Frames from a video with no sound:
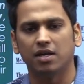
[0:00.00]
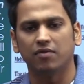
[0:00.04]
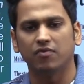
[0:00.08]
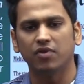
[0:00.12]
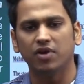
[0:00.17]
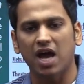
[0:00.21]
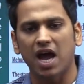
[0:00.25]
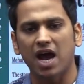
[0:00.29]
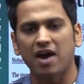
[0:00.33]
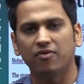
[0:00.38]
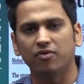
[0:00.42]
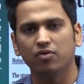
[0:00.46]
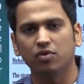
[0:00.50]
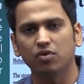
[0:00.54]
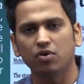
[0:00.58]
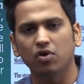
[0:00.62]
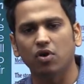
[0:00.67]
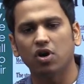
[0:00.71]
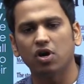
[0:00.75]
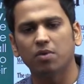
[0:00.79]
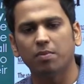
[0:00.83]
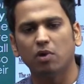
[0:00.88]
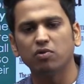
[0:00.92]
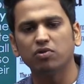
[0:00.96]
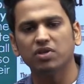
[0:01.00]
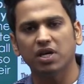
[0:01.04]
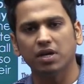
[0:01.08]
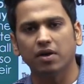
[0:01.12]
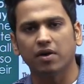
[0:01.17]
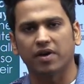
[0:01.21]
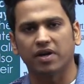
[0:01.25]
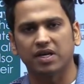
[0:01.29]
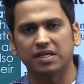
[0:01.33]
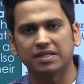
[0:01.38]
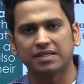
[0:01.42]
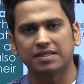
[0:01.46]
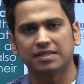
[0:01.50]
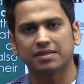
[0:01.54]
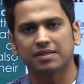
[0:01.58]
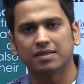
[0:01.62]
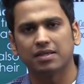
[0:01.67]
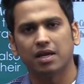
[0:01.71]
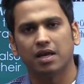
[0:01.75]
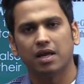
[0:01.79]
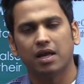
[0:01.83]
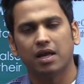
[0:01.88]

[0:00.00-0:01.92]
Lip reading: We have to talk about the crux.